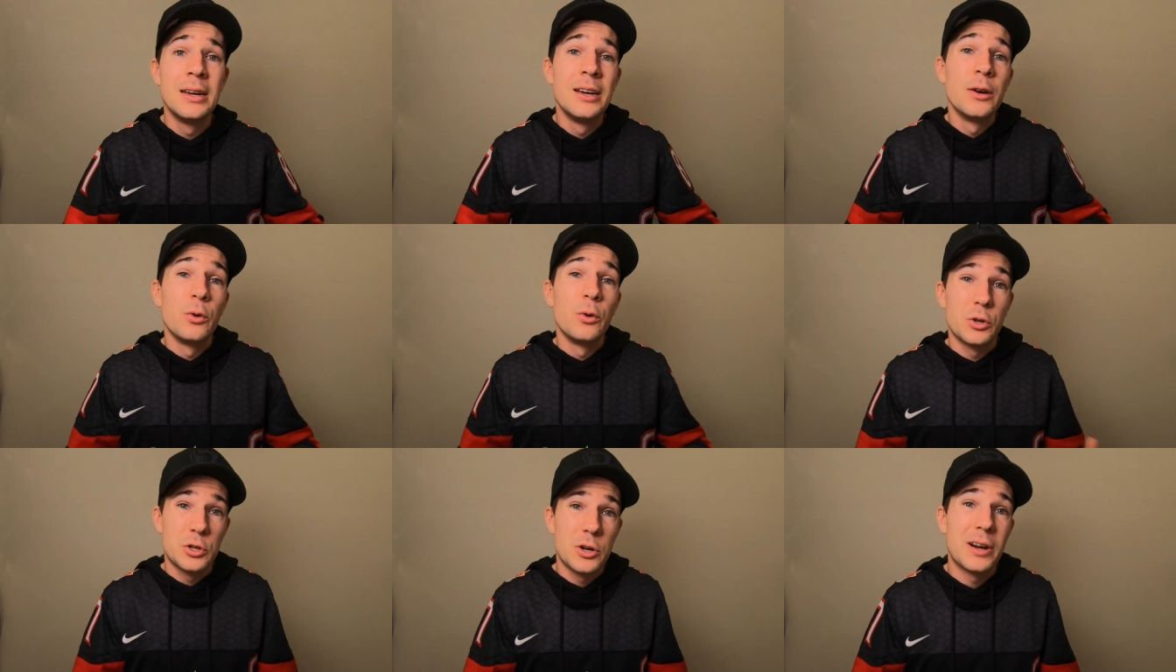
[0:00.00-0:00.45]

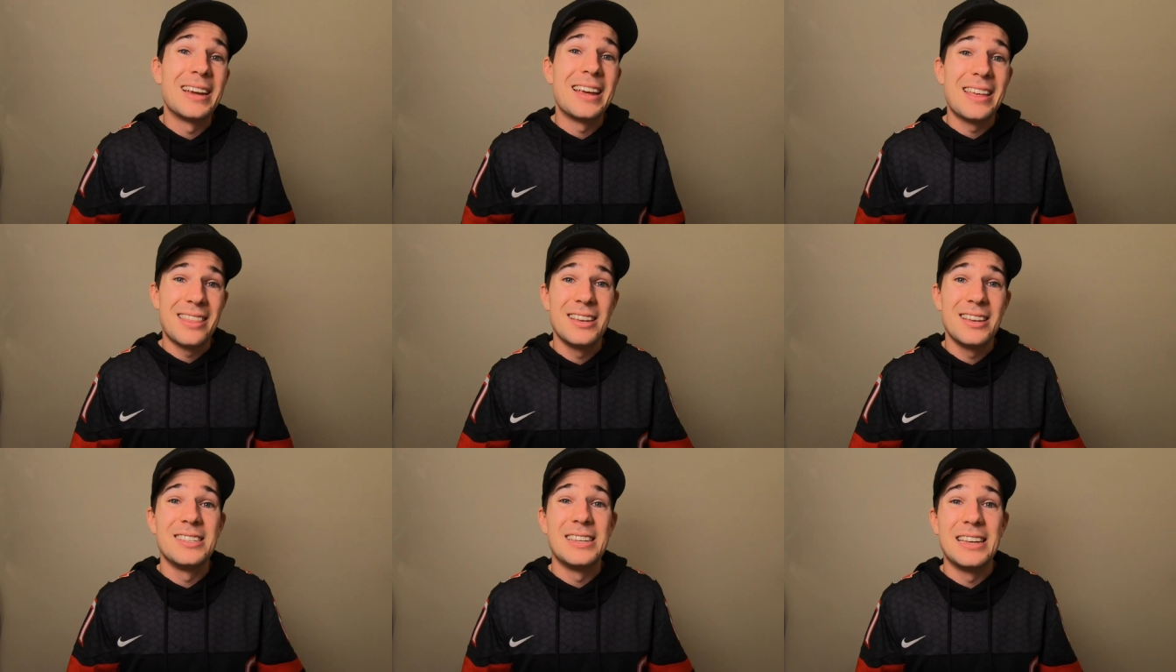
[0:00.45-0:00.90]
We want to try and get
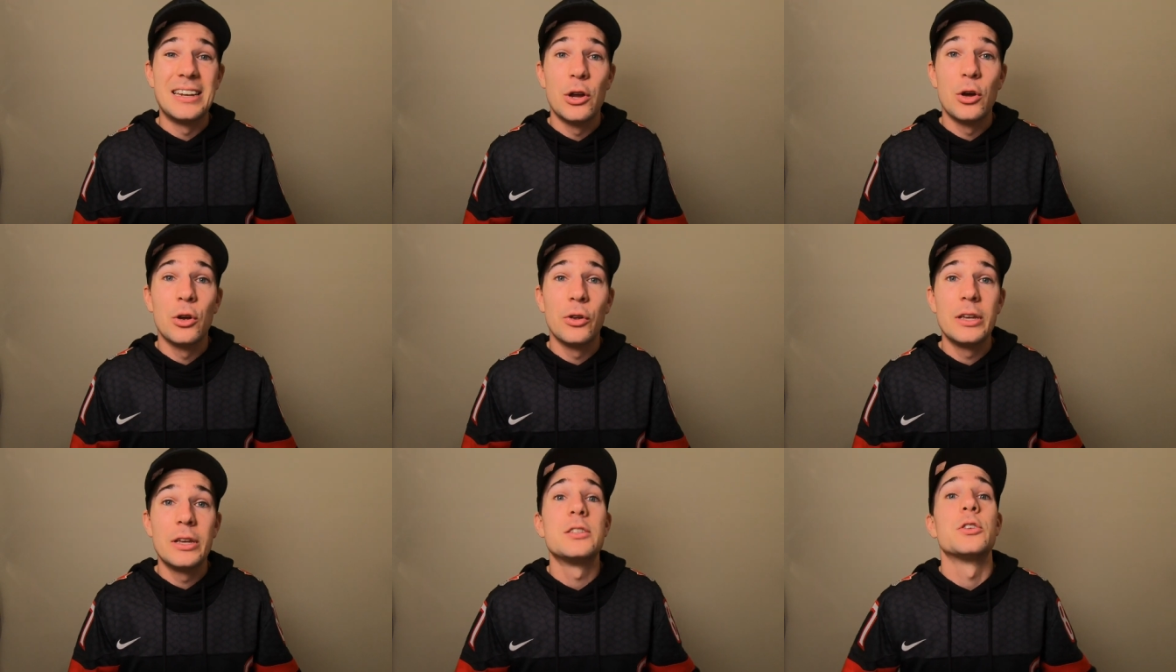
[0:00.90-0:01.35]
things in
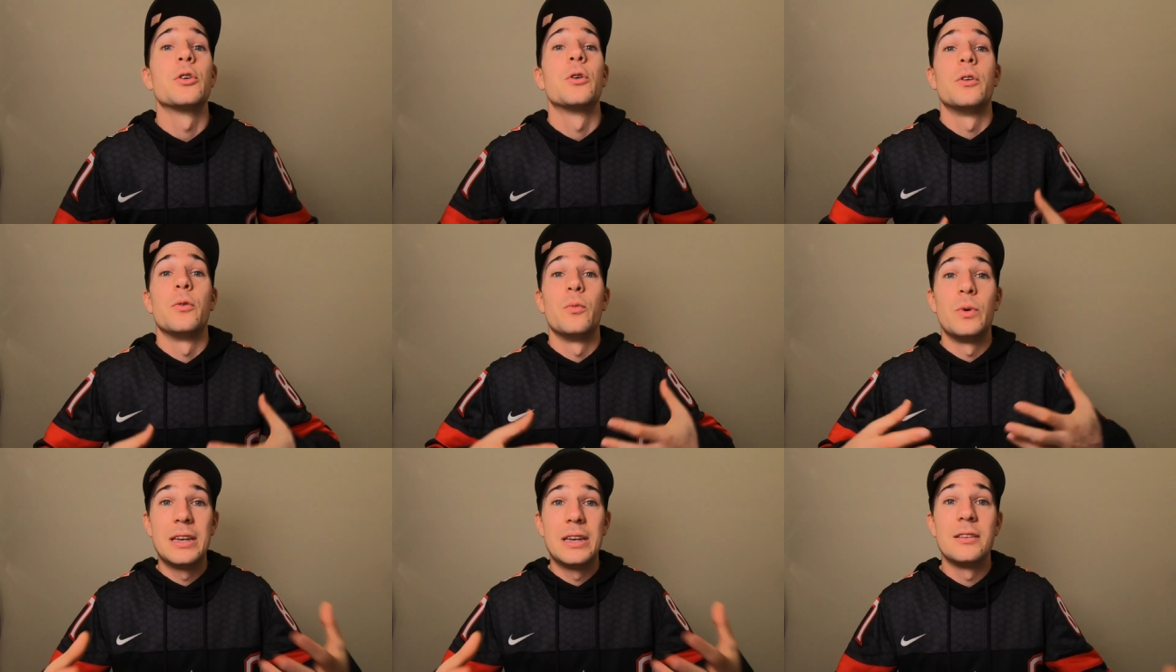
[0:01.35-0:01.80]
early so
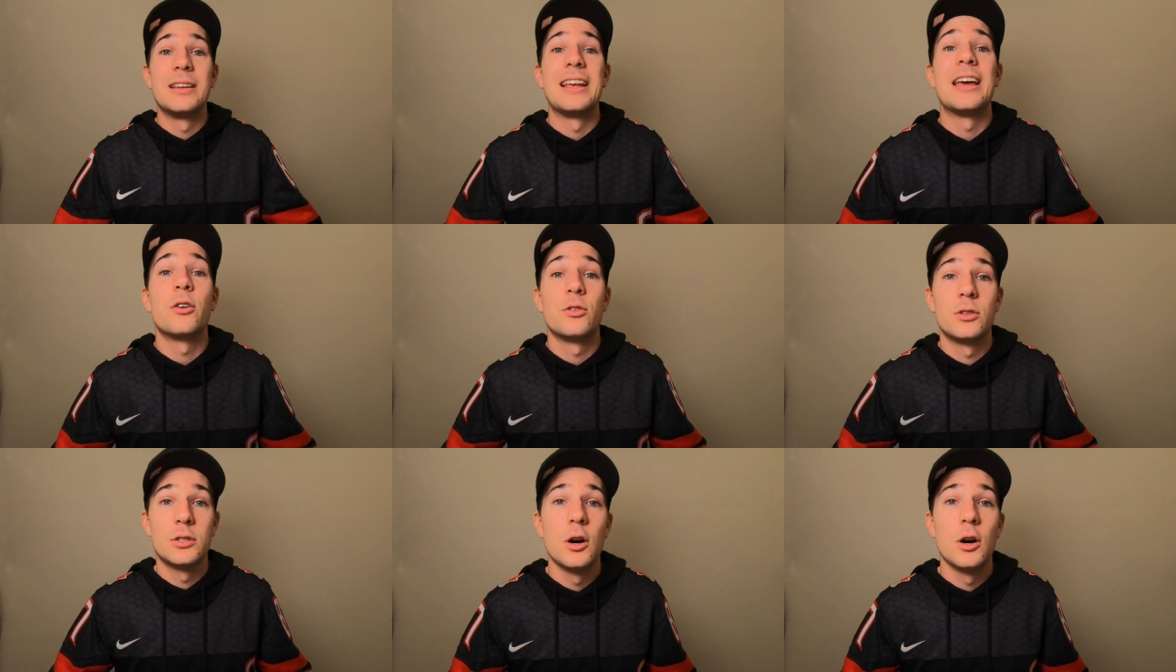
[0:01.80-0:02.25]
that we can get
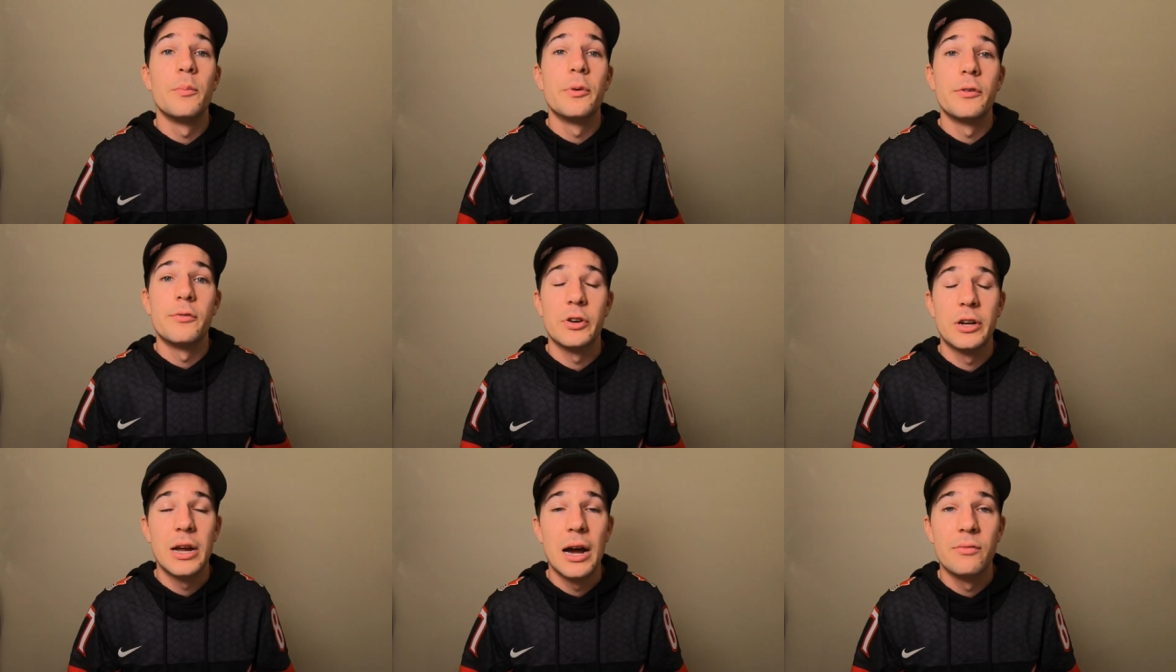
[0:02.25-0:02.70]
on top of
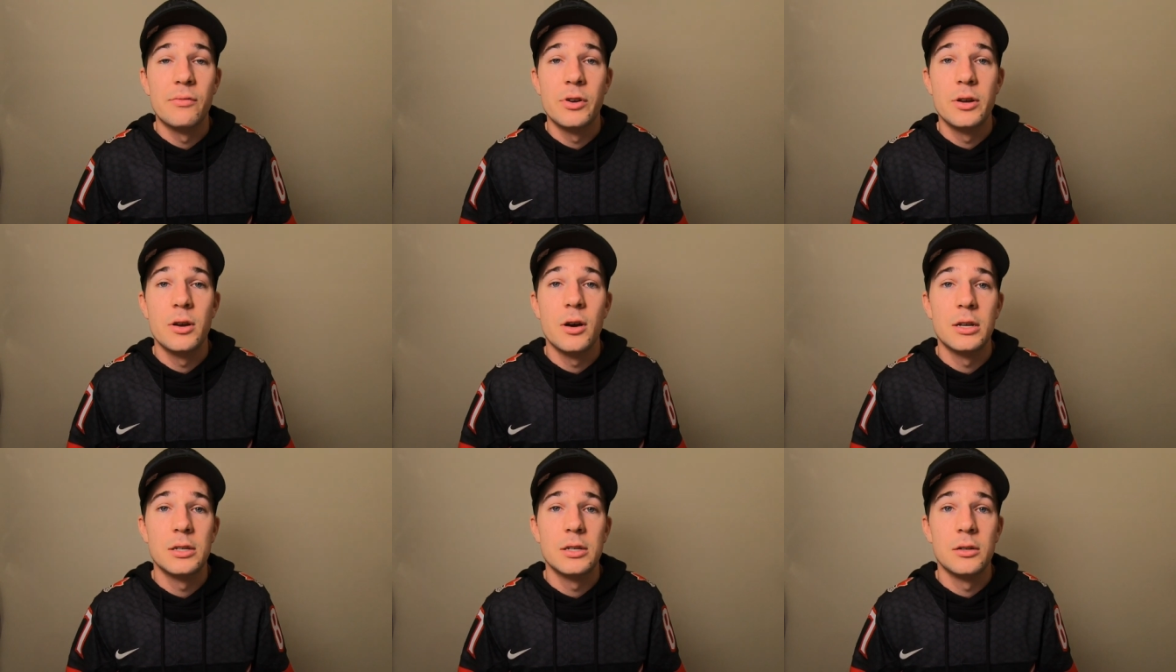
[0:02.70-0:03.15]
recovery
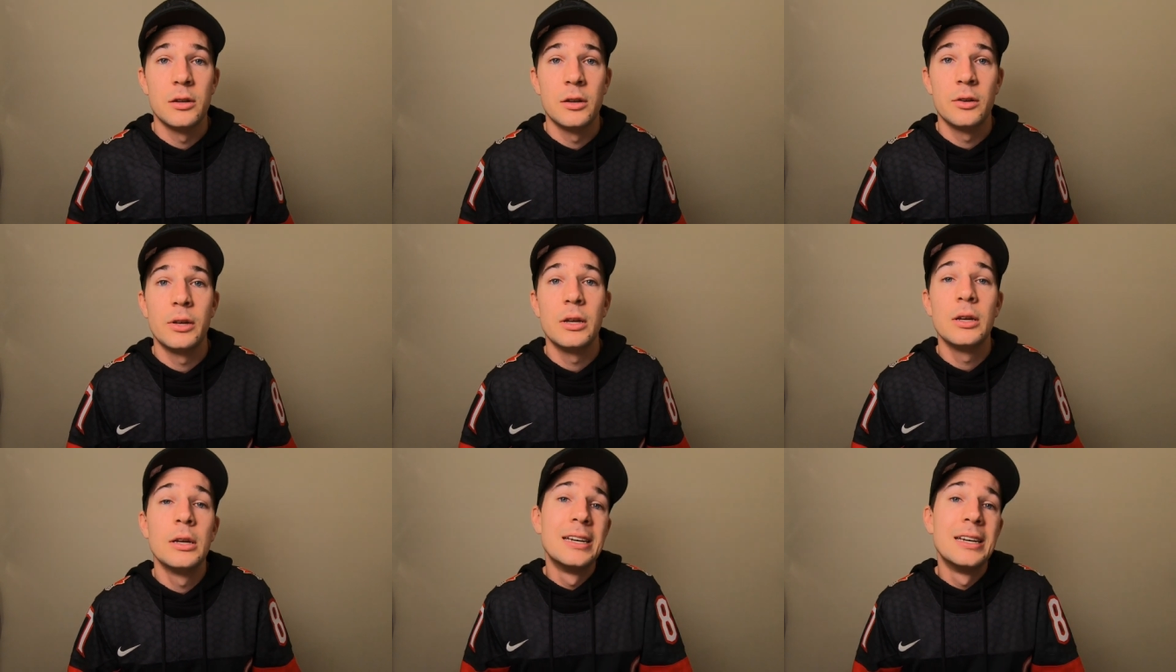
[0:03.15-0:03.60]
nice and early.